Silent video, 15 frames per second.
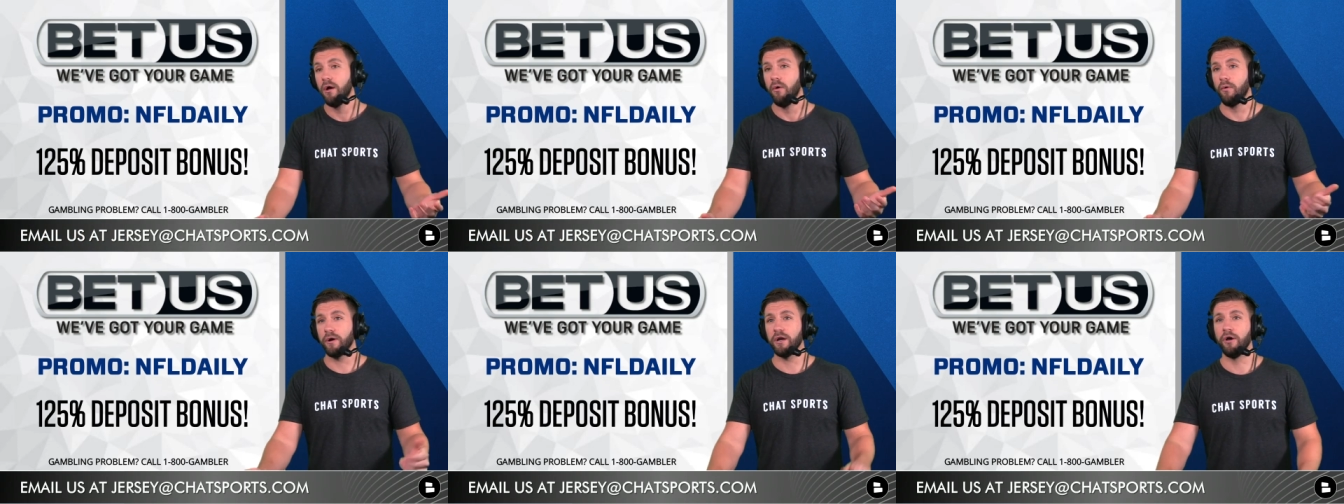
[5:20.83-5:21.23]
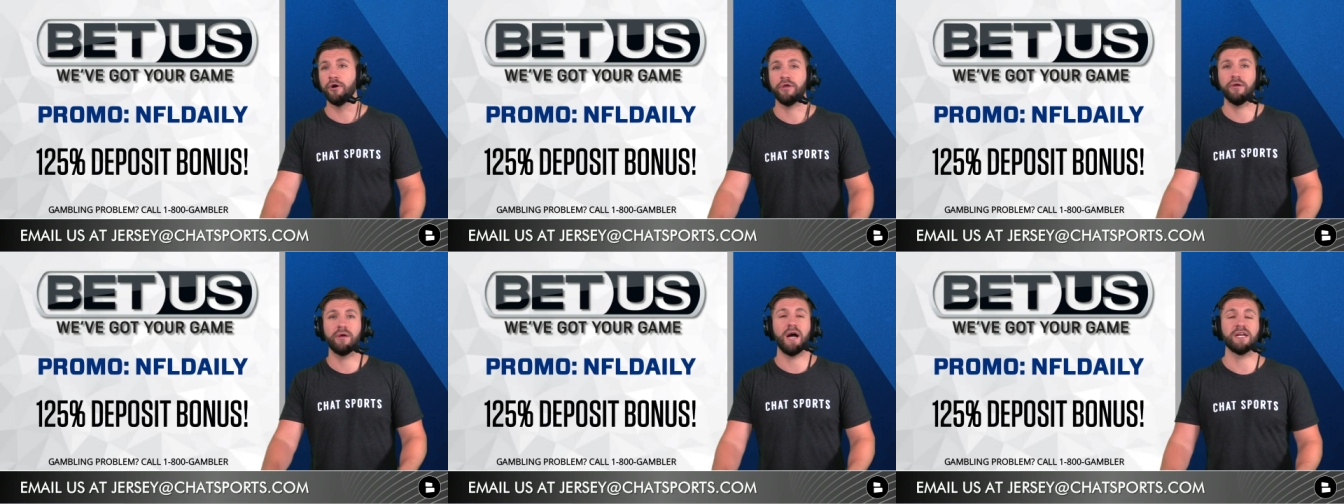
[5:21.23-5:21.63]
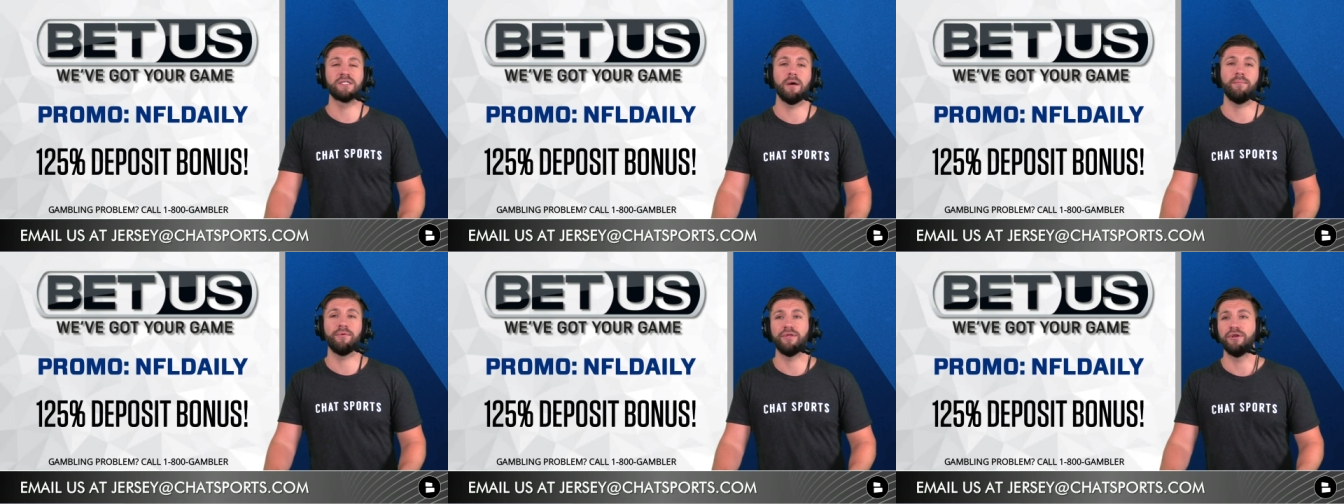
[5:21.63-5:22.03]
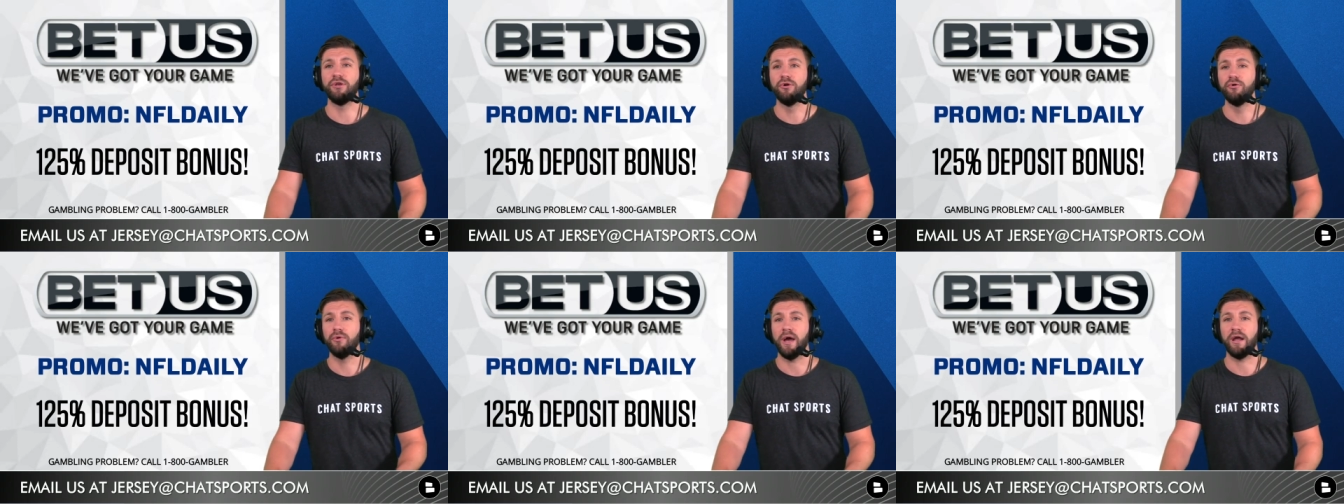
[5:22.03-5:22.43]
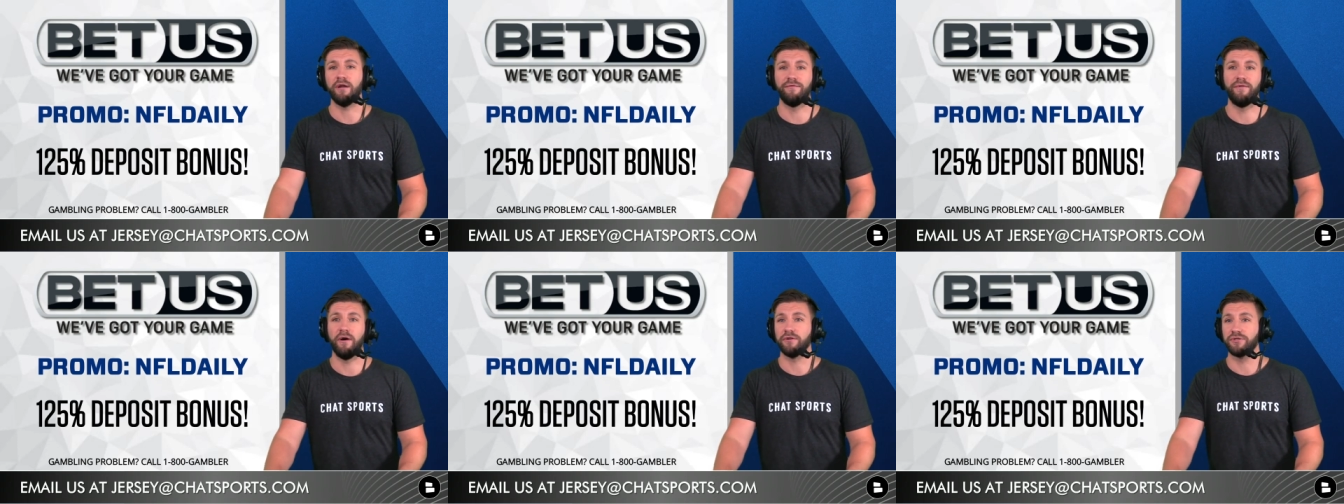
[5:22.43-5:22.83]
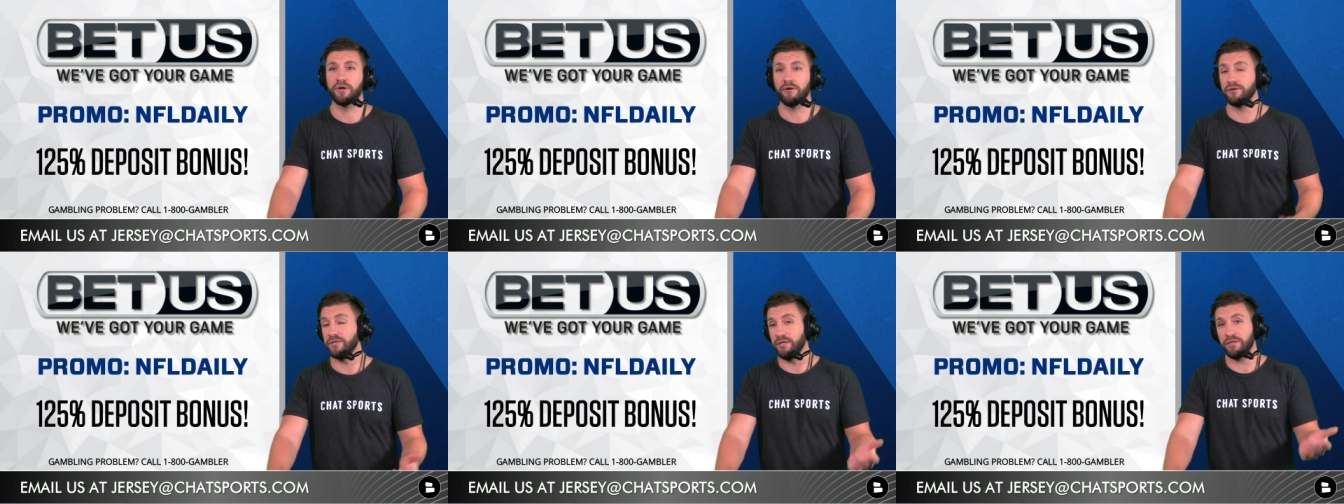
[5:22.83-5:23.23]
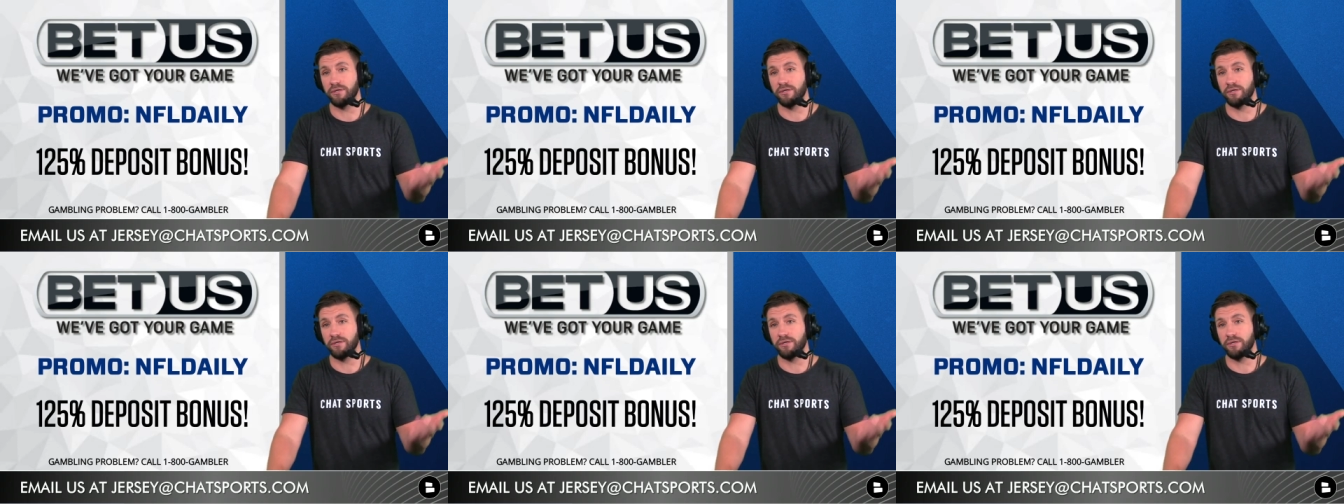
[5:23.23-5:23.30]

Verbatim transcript: we're going to hook you guys up with a new NFL jersey.